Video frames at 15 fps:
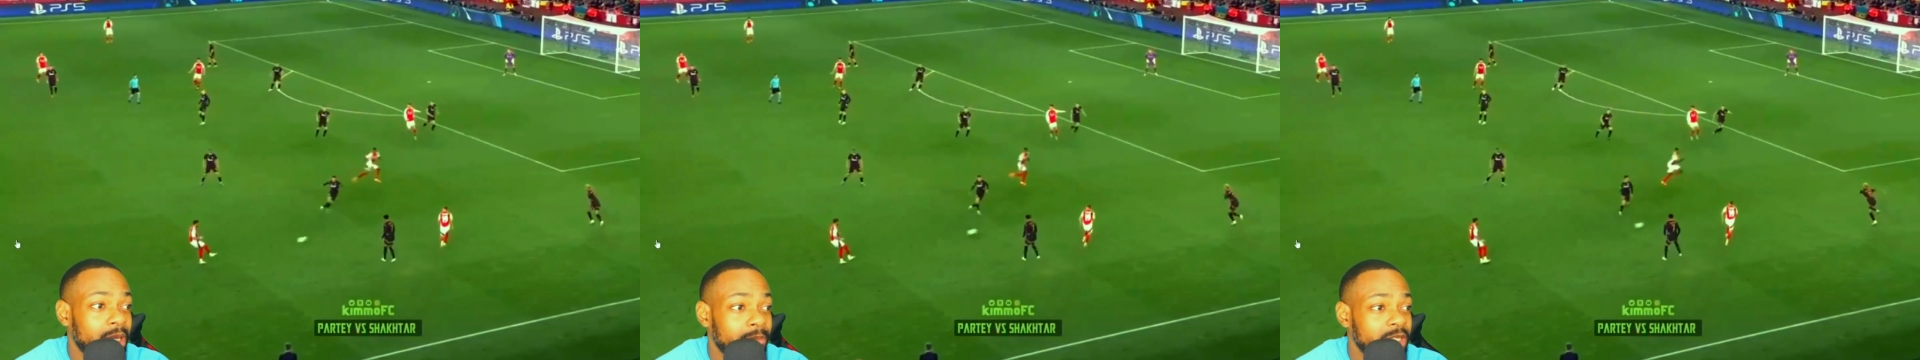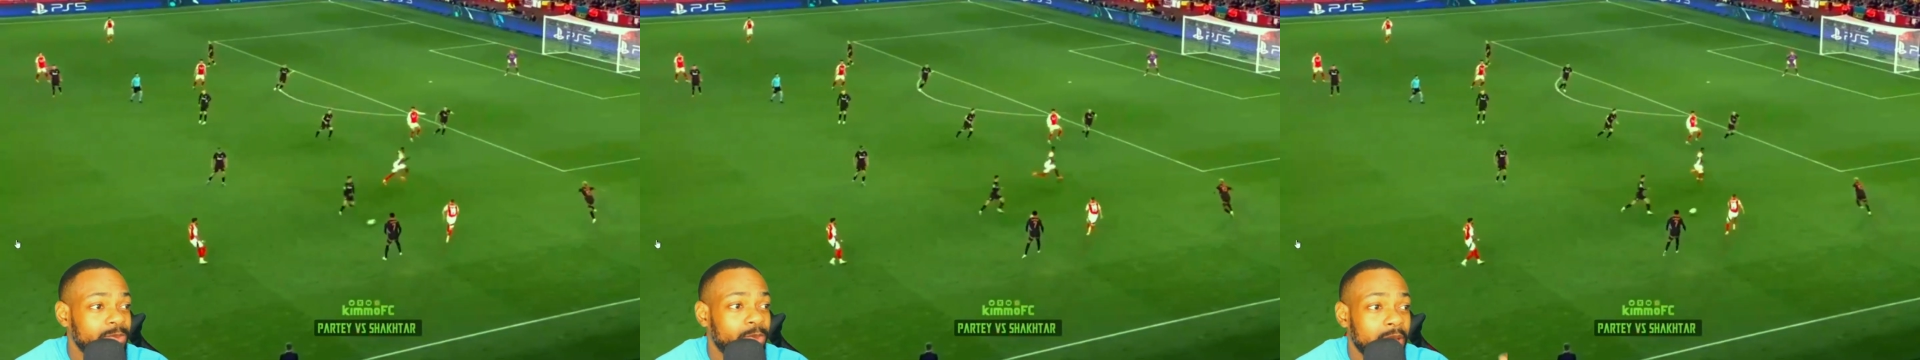
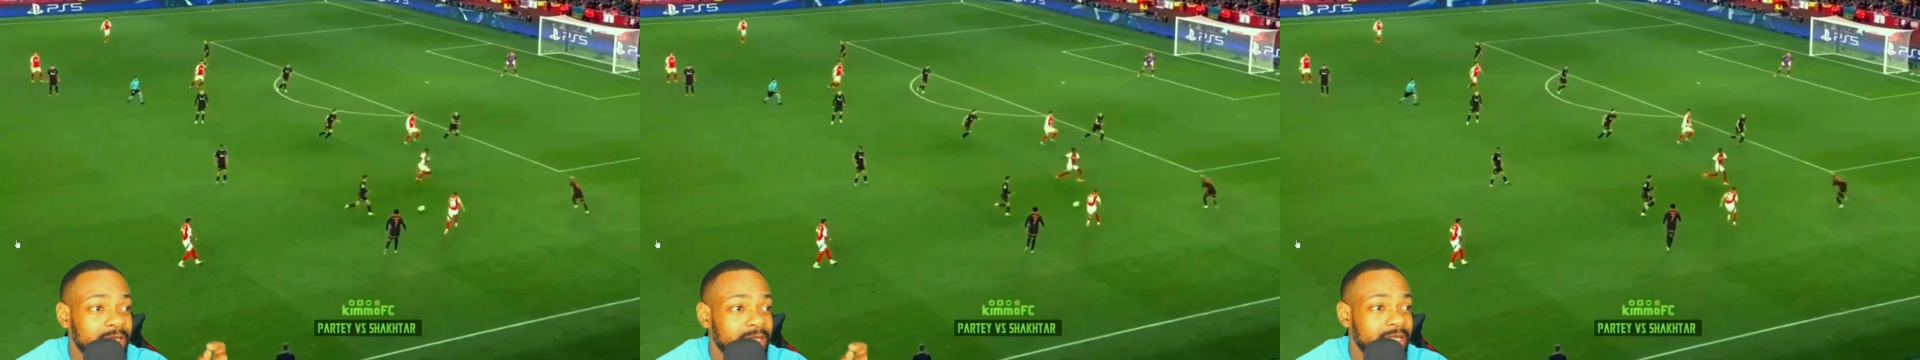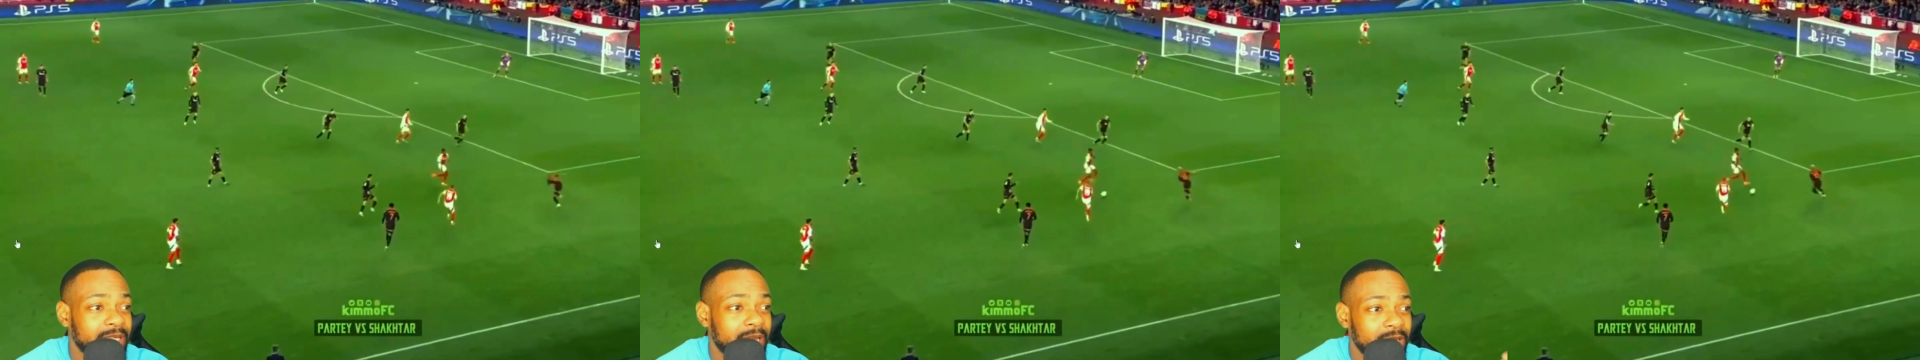Thomas
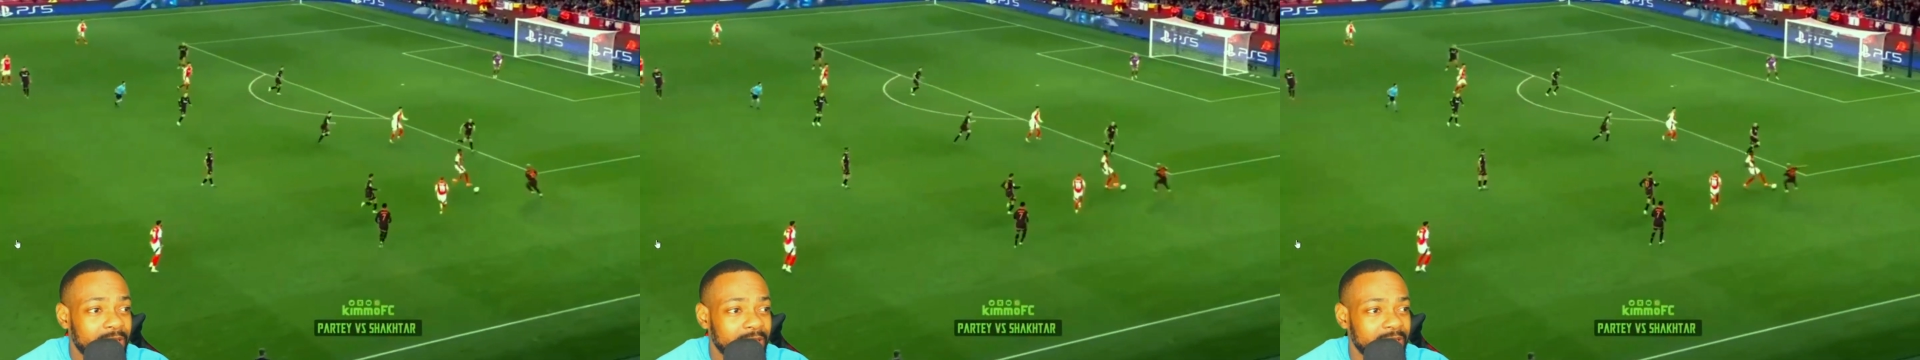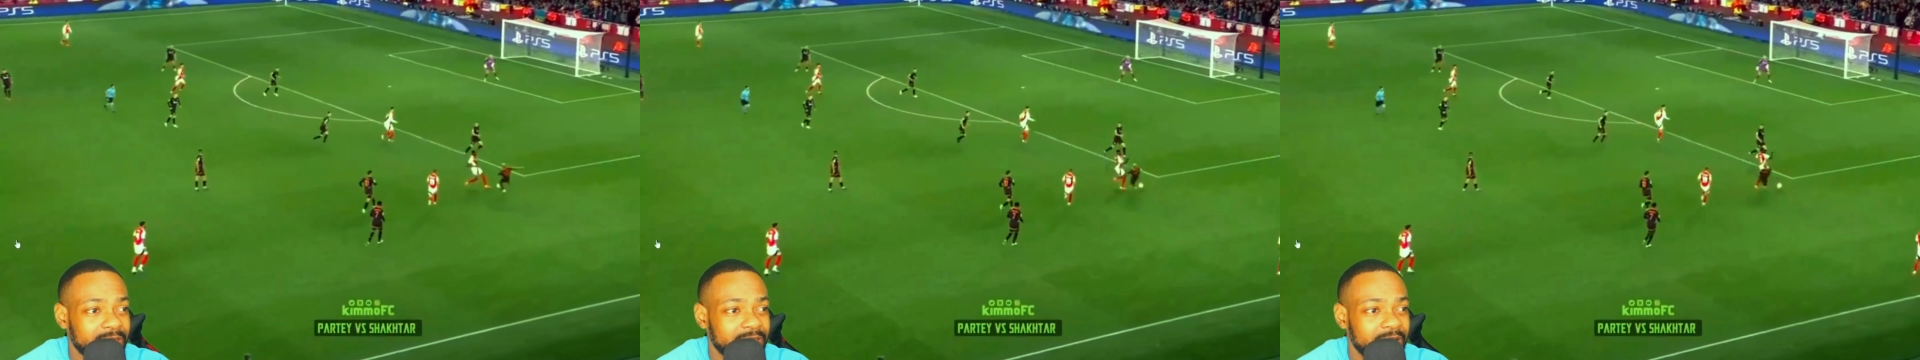Partey,
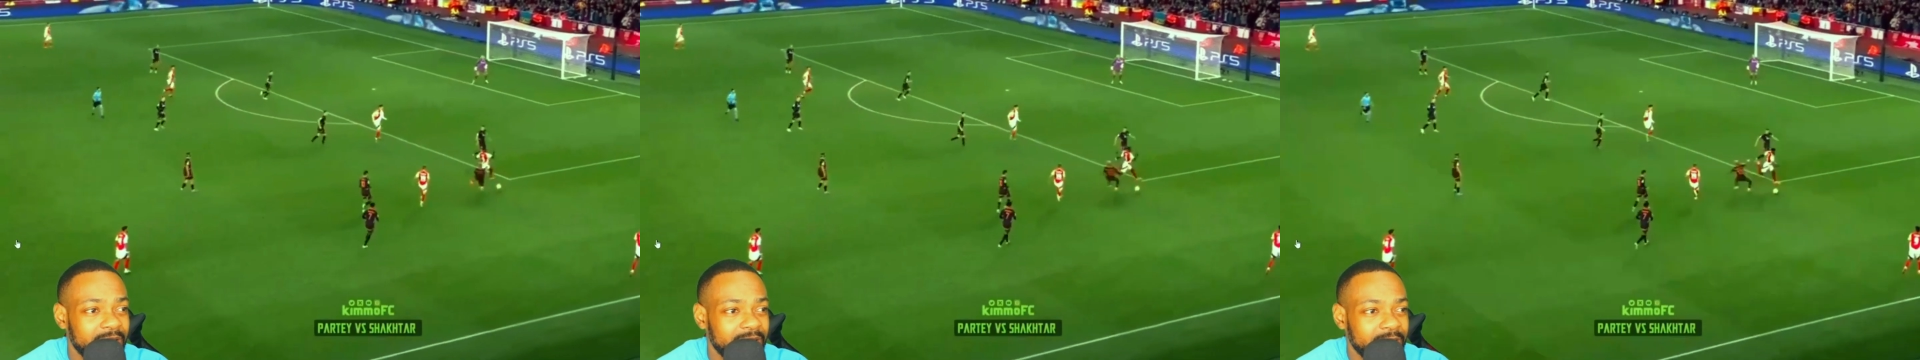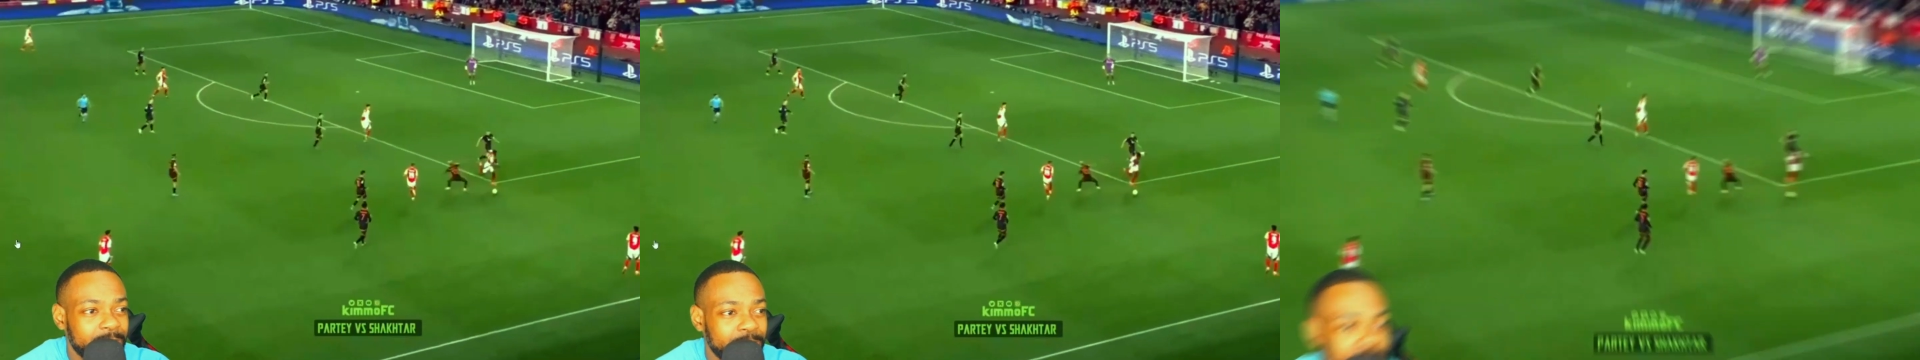look at
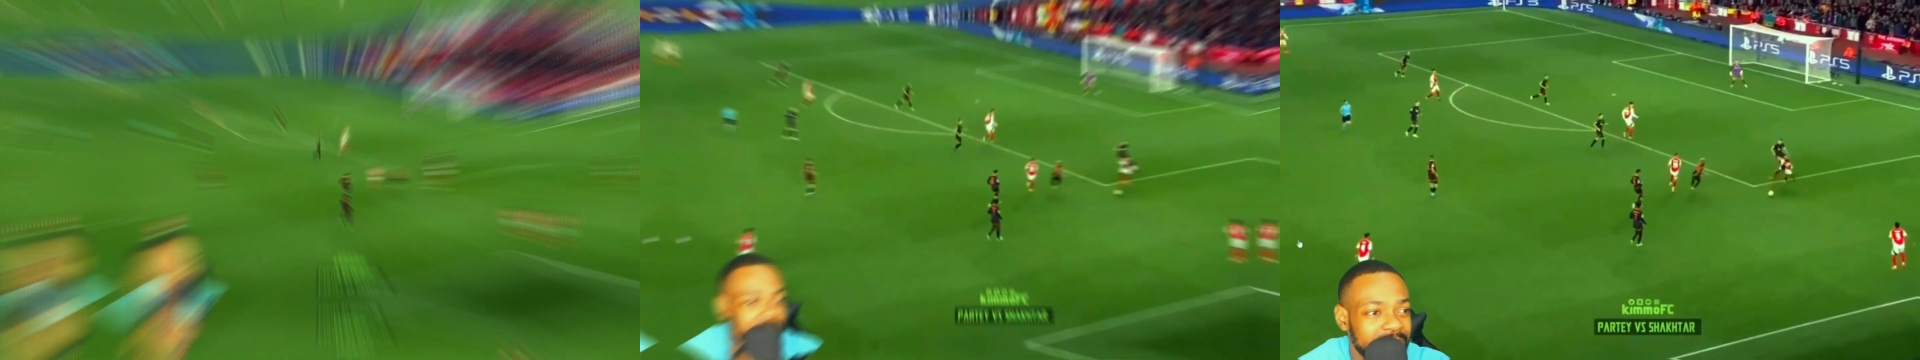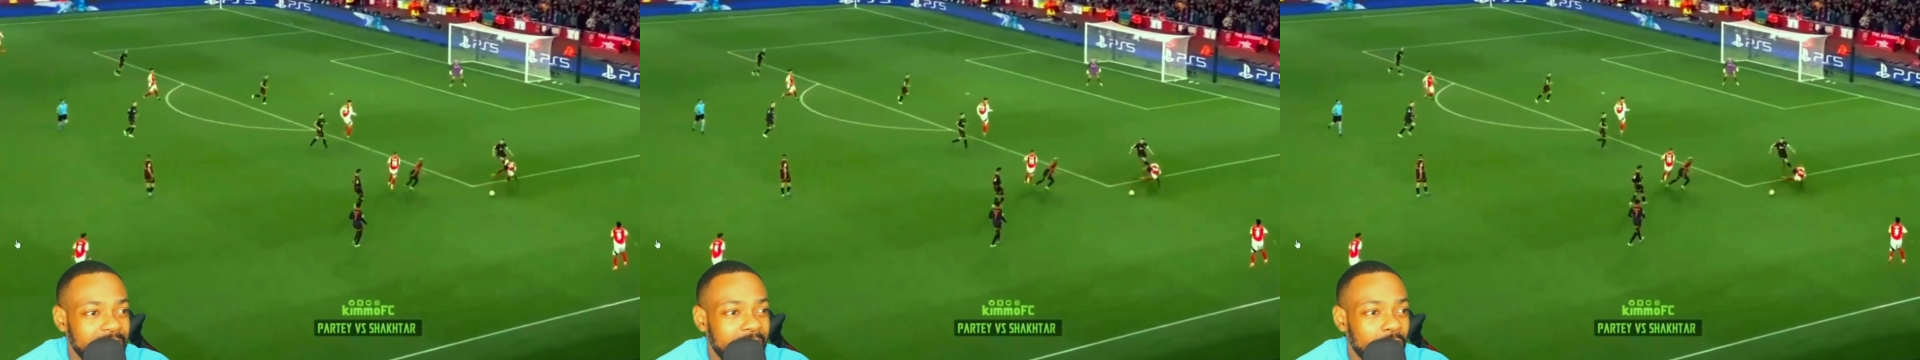this, the
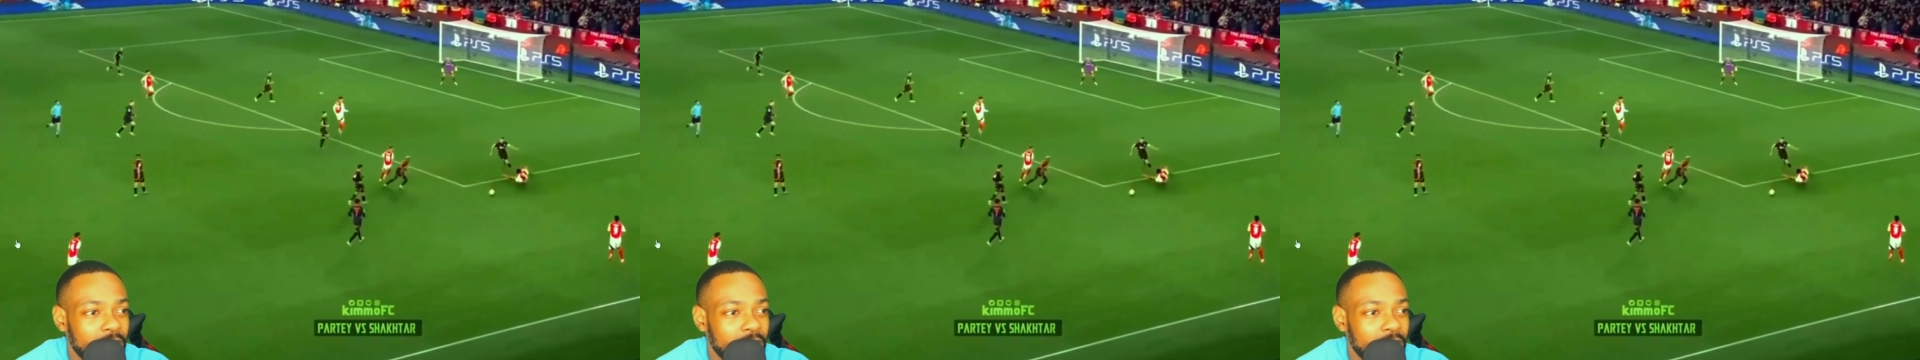space